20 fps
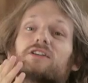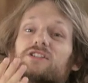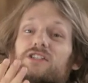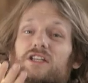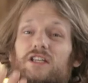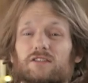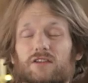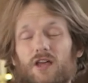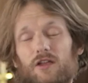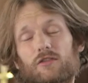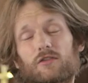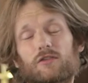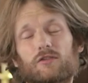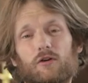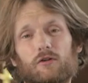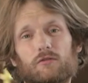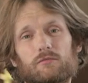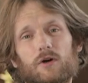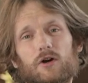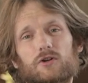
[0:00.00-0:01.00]
She'd done
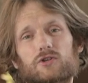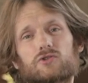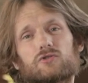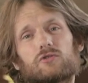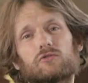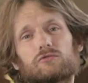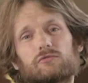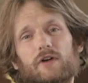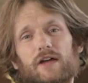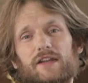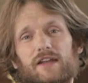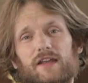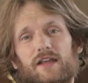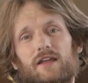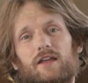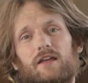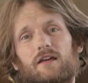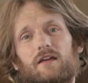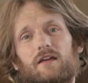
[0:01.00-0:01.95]
so much already.